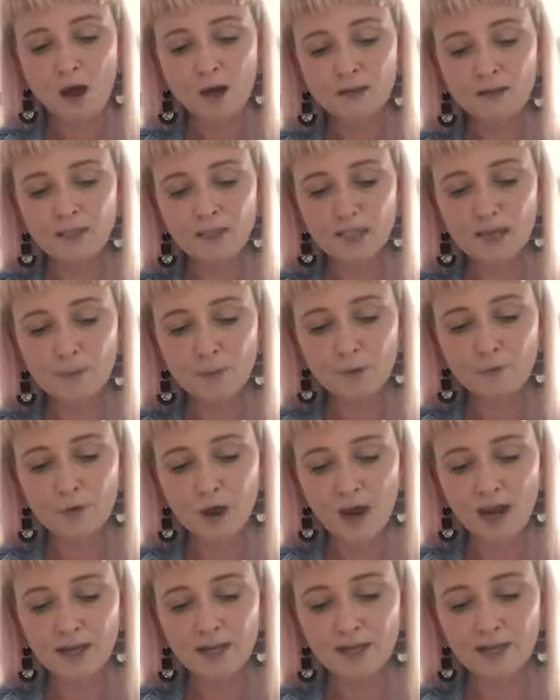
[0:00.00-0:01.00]
I'll step
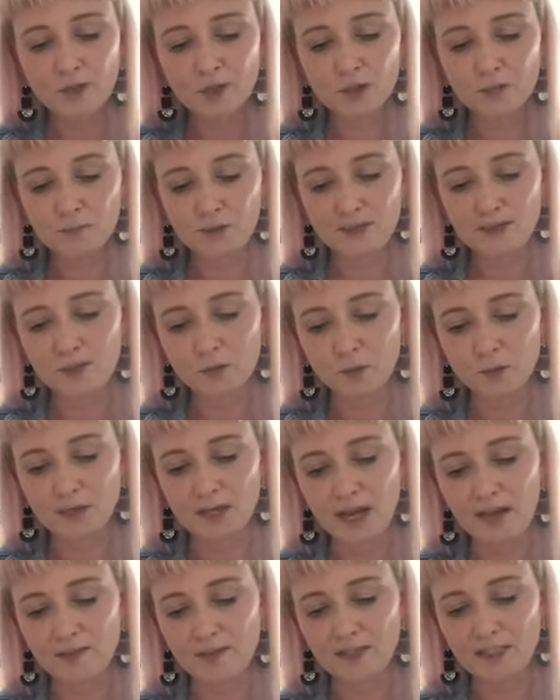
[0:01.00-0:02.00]
right into my
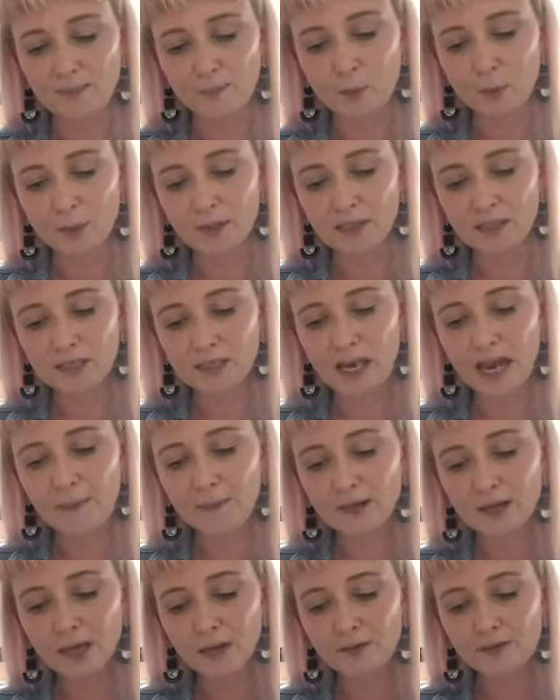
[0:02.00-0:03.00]
story at this point.
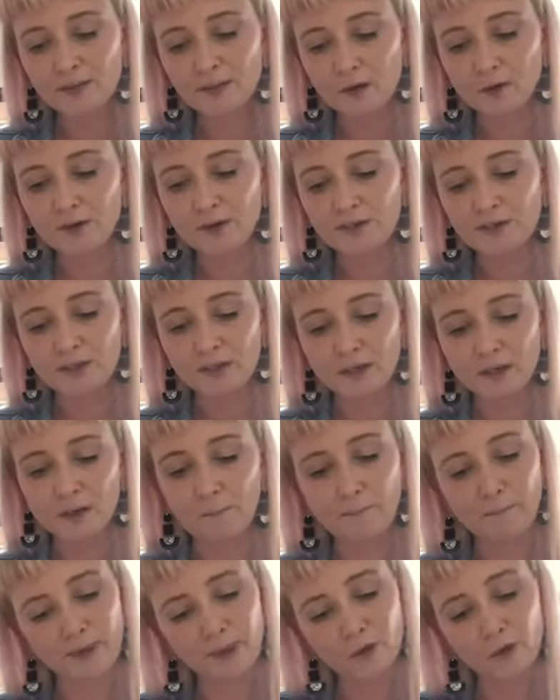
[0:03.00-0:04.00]
Abigail Sorensen,
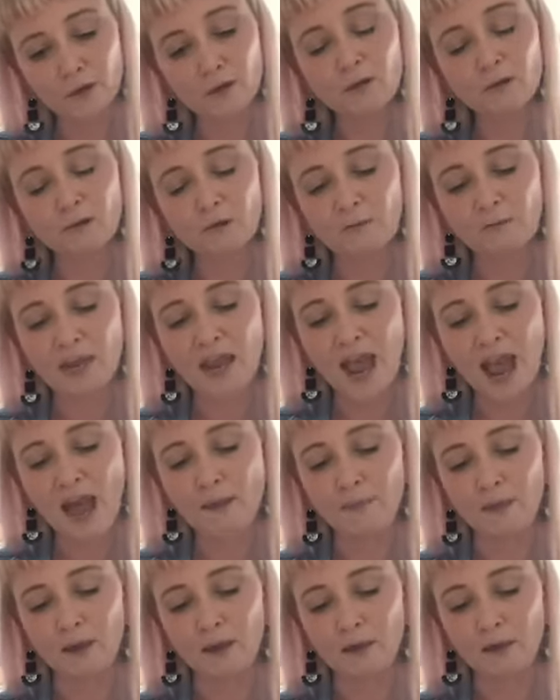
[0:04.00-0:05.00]
but you can call me
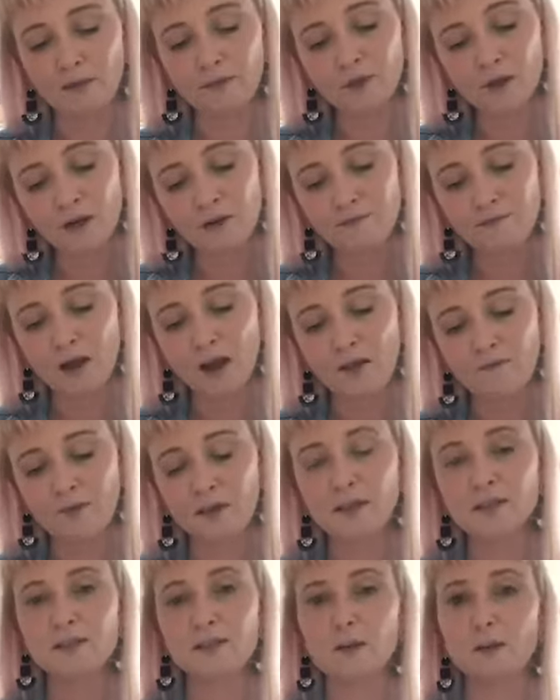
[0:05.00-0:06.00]
Abby, 35
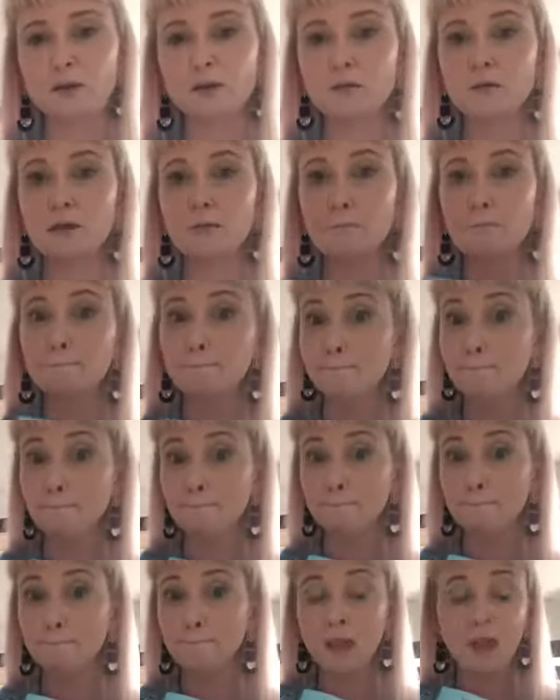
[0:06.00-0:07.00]
years old.
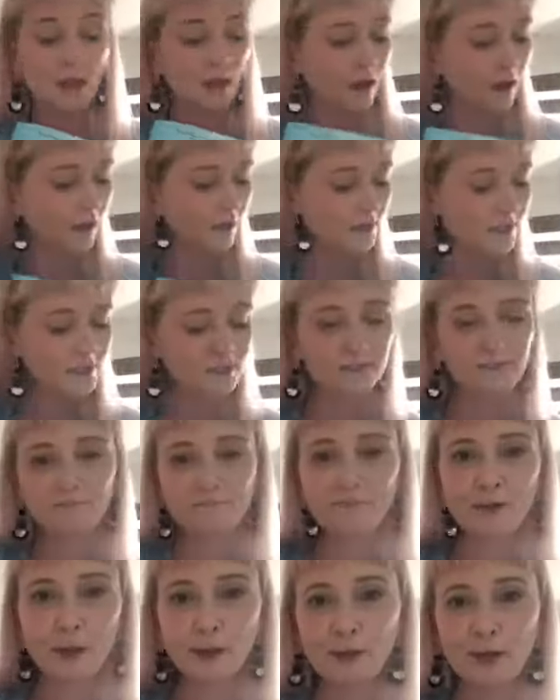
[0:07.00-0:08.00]
I just
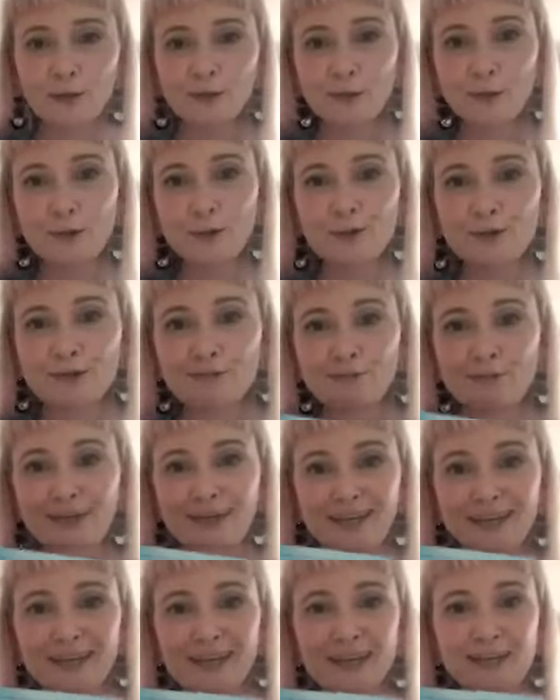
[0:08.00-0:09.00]
felt like those
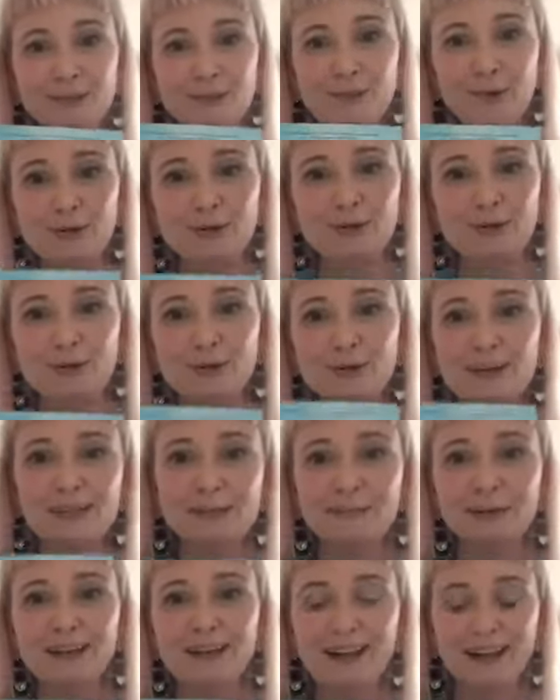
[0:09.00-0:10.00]
beginnings were so
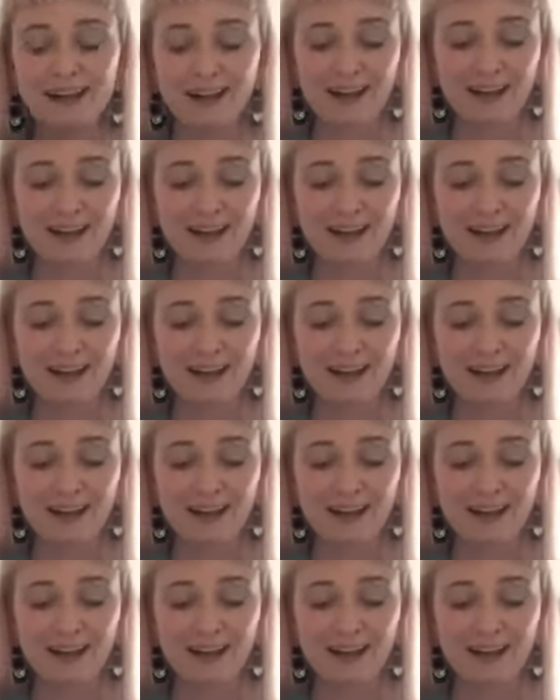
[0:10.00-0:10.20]
similar.